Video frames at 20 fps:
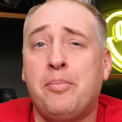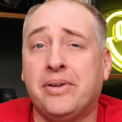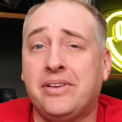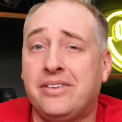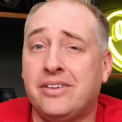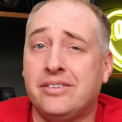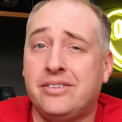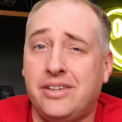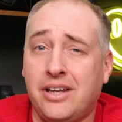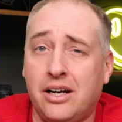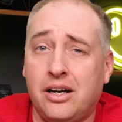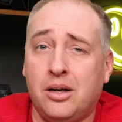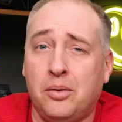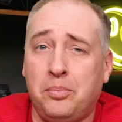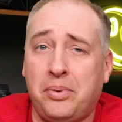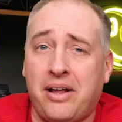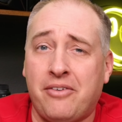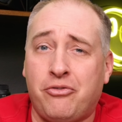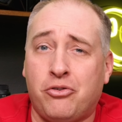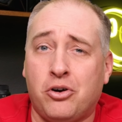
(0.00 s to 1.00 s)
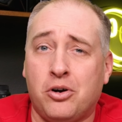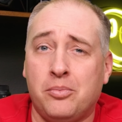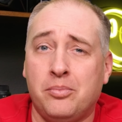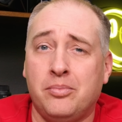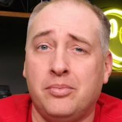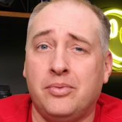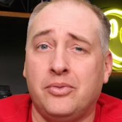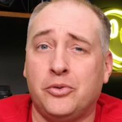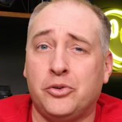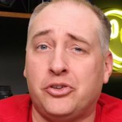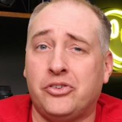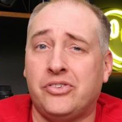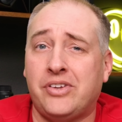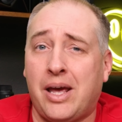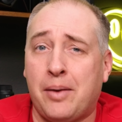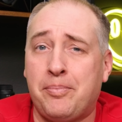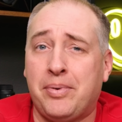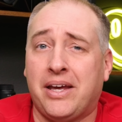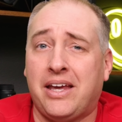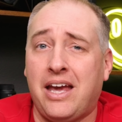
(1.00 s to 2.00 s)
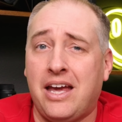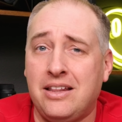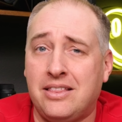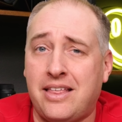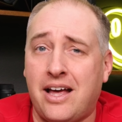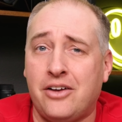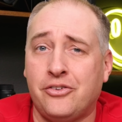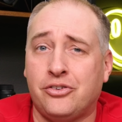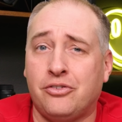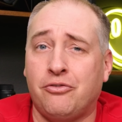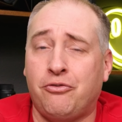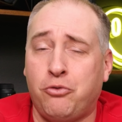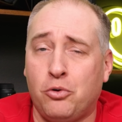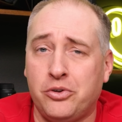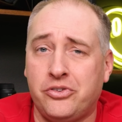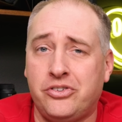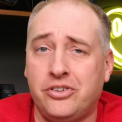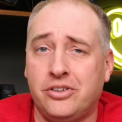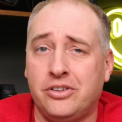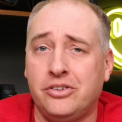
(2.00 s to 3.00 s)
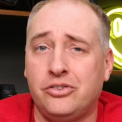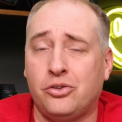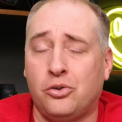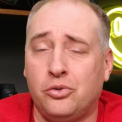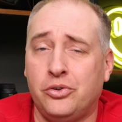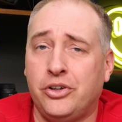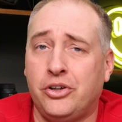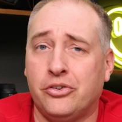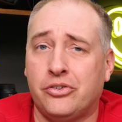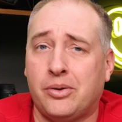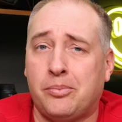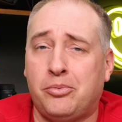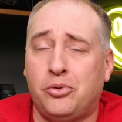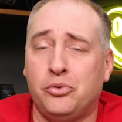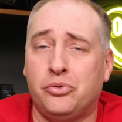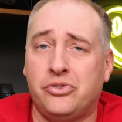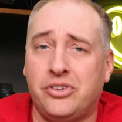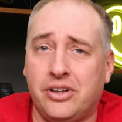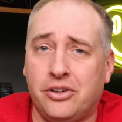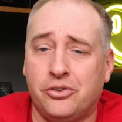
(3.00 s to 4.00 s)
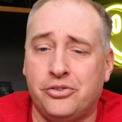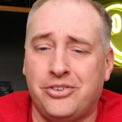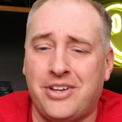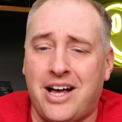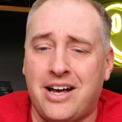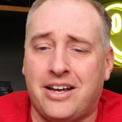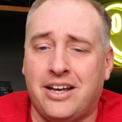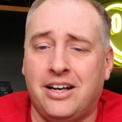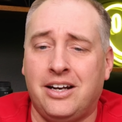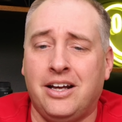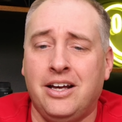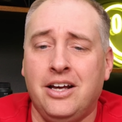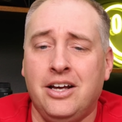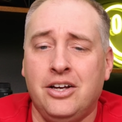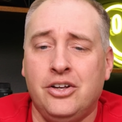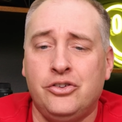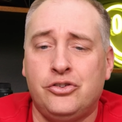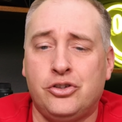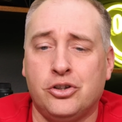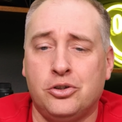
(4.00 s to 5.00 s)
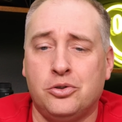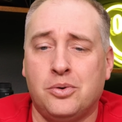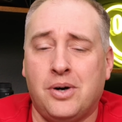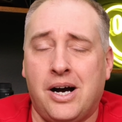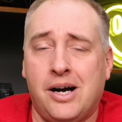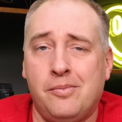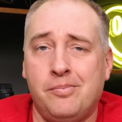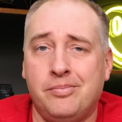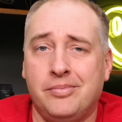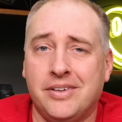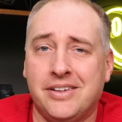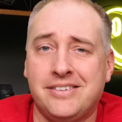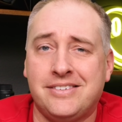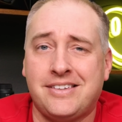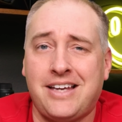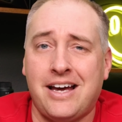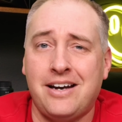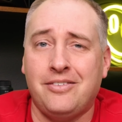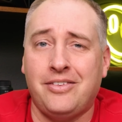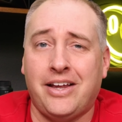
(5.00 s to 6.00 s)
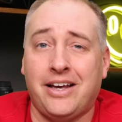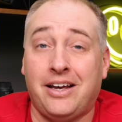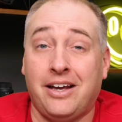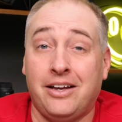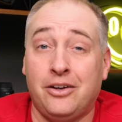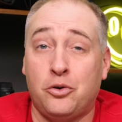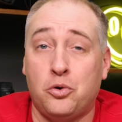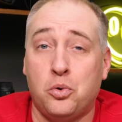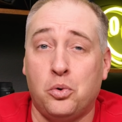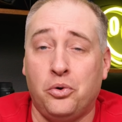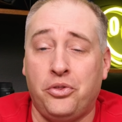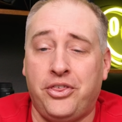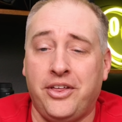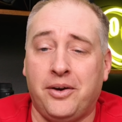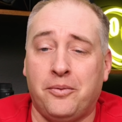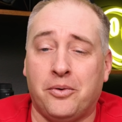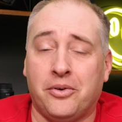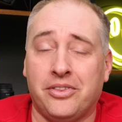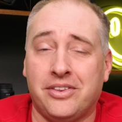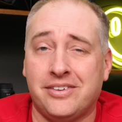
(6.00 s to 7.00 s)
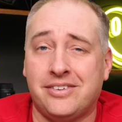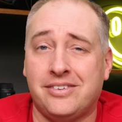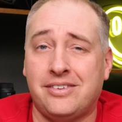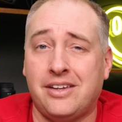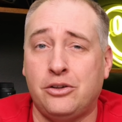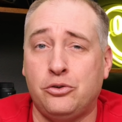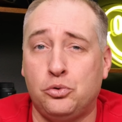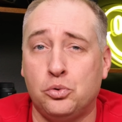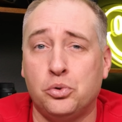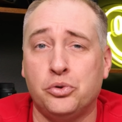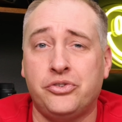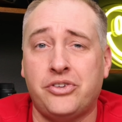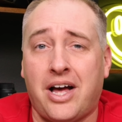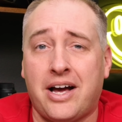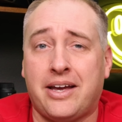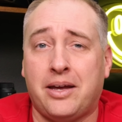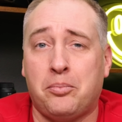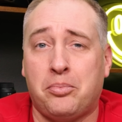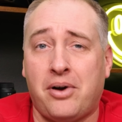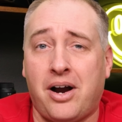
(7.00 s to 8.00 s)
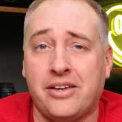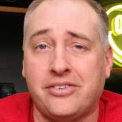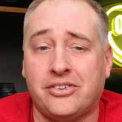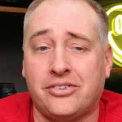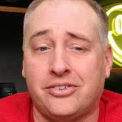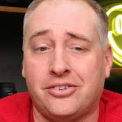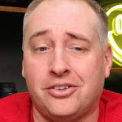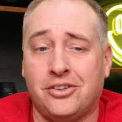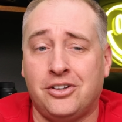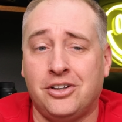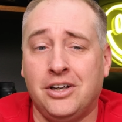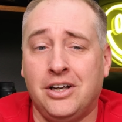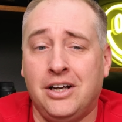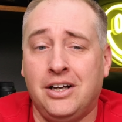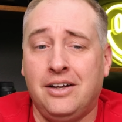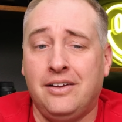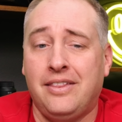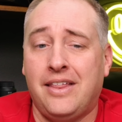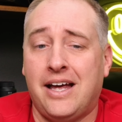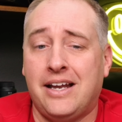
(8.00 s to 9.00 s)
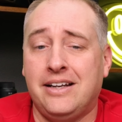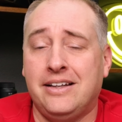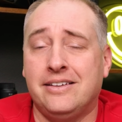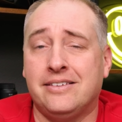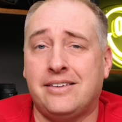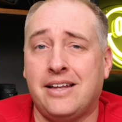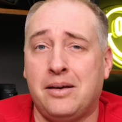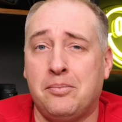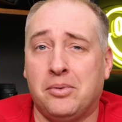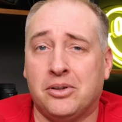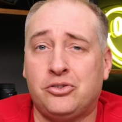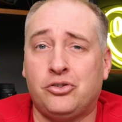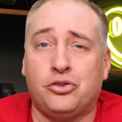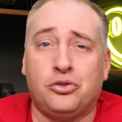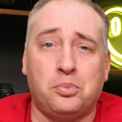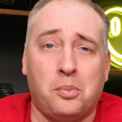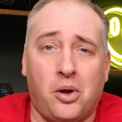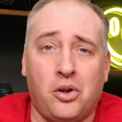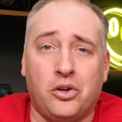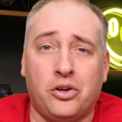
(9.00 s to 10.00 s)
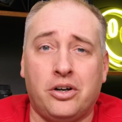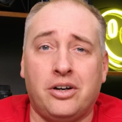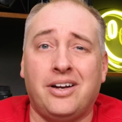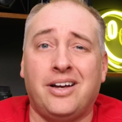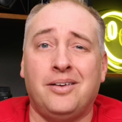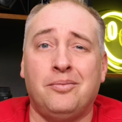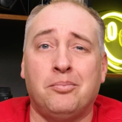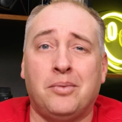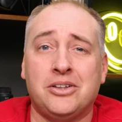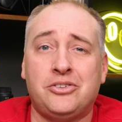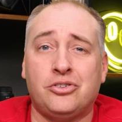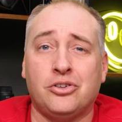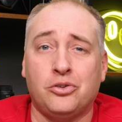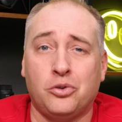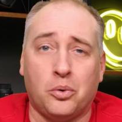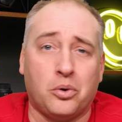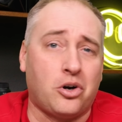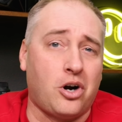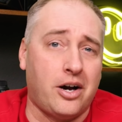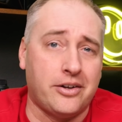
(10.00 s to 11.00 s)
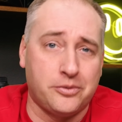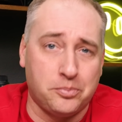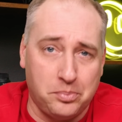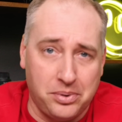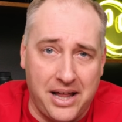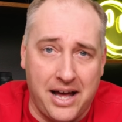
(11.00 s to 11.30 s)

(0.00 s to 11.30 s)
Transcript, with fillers: But the Siena platform, which is the EPYC 8004 series, only goes up to single socket. So um, this is kind of like a cool thing where this is a dual socket processor that is a much smaller and much lower cost